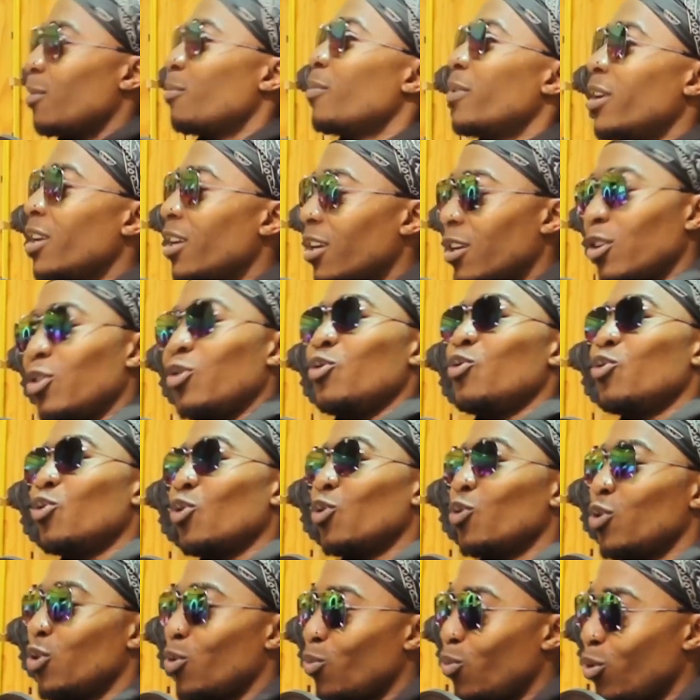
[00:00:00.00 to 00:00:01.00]
my nigga, you
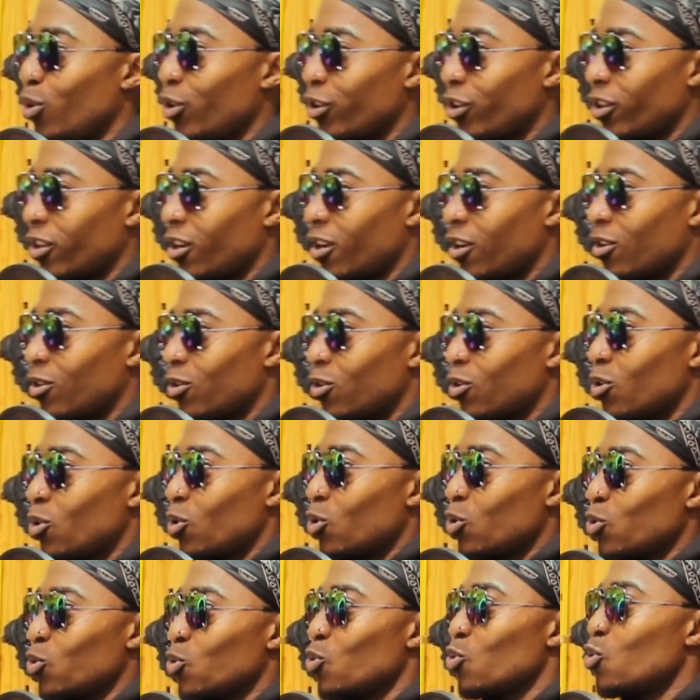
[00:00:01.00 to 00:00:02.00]
know your worth now.
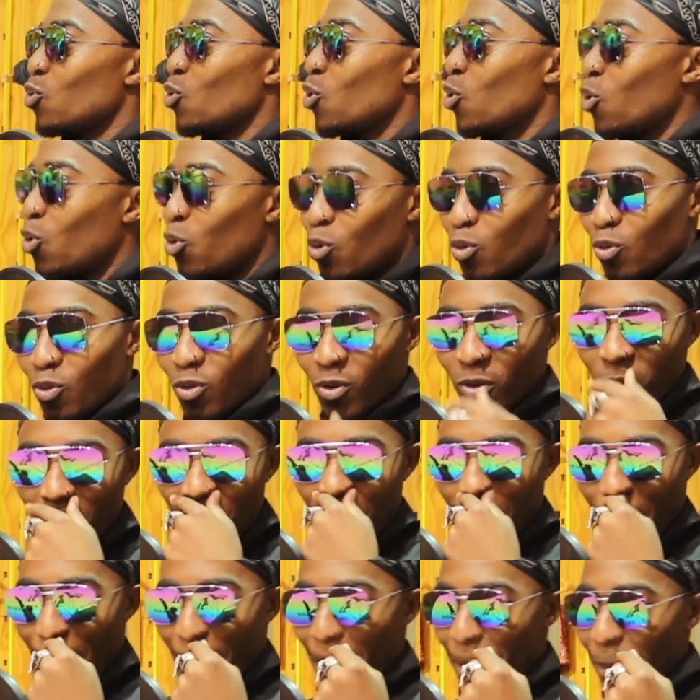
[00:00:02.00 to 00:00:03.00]
You know
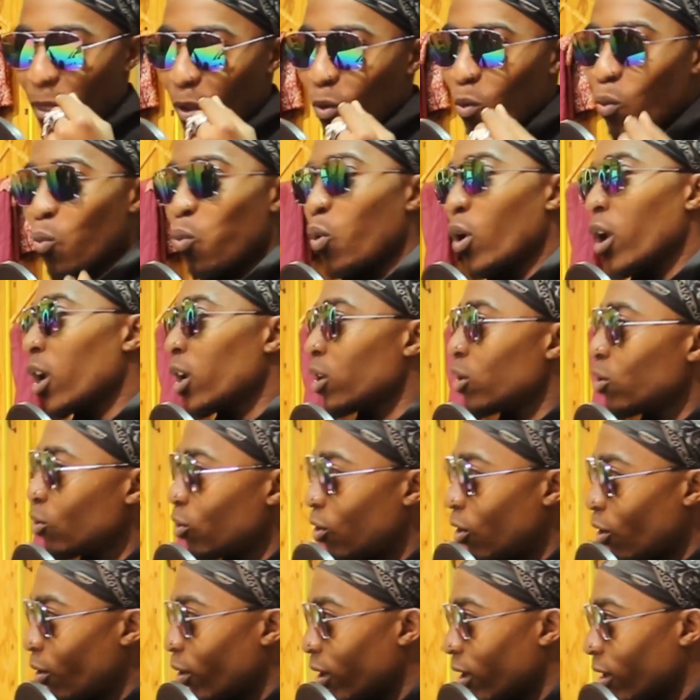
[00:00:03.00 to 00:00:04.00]
where you're
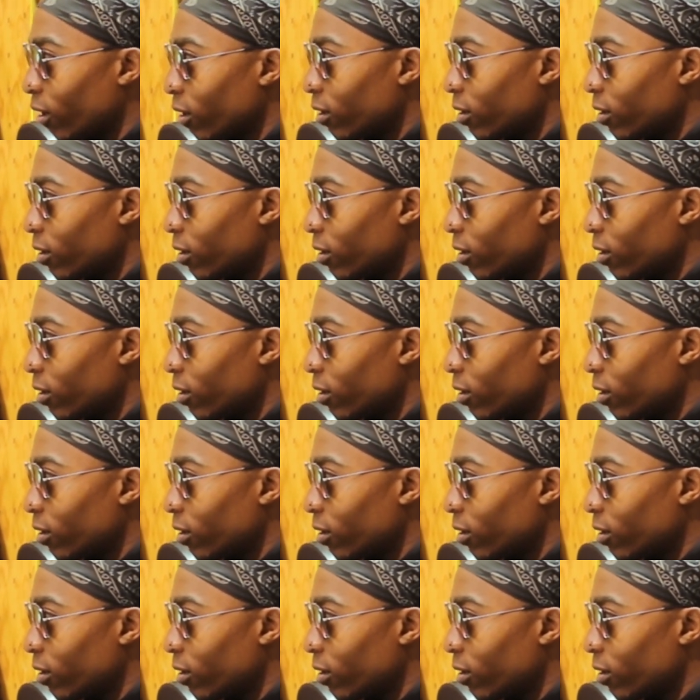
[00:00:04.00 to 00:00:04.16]
going.